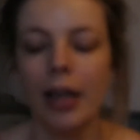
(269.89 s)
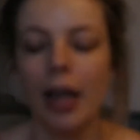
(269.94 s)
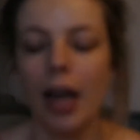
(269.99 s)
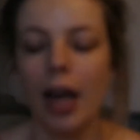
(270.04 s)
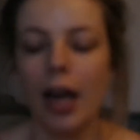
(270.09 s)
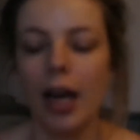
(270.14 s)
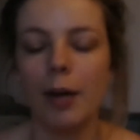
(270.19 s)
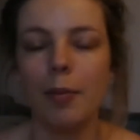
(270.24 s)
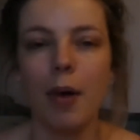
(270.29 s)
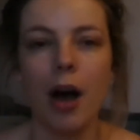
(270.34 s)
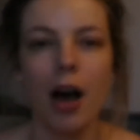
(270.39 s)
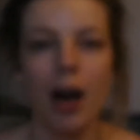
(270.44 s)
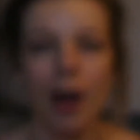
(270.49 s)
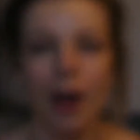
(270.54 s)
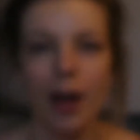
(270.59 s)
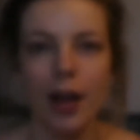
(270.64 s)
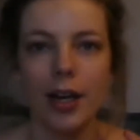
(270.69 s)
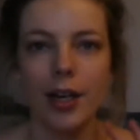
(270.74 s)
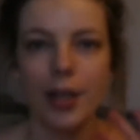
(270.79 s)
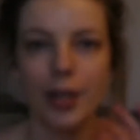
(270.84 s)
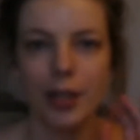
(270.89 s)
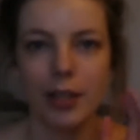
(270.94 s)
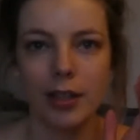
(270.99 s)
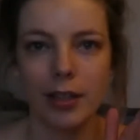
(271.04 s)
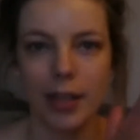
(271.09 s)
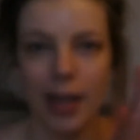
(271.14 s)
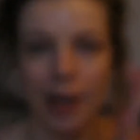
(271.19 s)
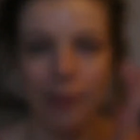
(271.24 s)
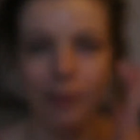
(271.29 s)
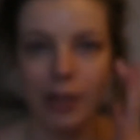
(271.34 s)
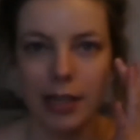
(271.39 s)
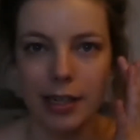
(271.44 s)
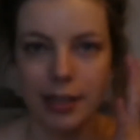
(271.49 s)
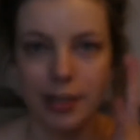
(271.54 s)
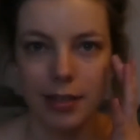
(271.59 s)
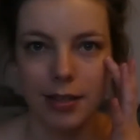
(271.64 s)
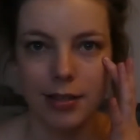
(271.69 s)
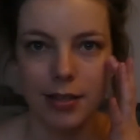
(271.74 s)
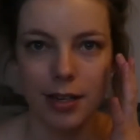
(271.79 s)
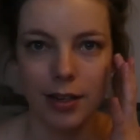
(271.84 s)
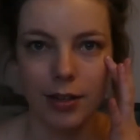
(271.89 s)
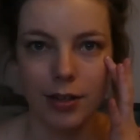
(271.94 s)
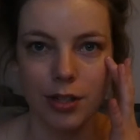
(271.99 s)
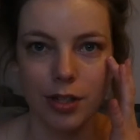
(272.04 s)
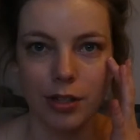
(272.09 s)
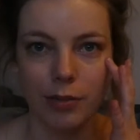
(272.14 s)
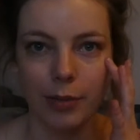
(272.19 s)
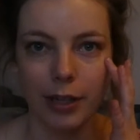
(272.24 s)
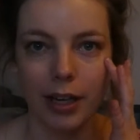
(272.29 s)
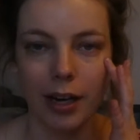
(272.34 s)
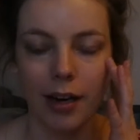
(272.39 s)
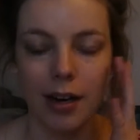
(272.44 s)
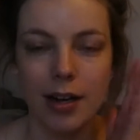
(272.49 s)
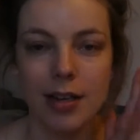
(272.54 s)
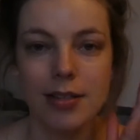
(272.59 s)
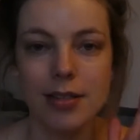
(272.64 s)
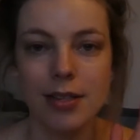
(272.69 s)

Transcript: I get really dark circles under my eyes,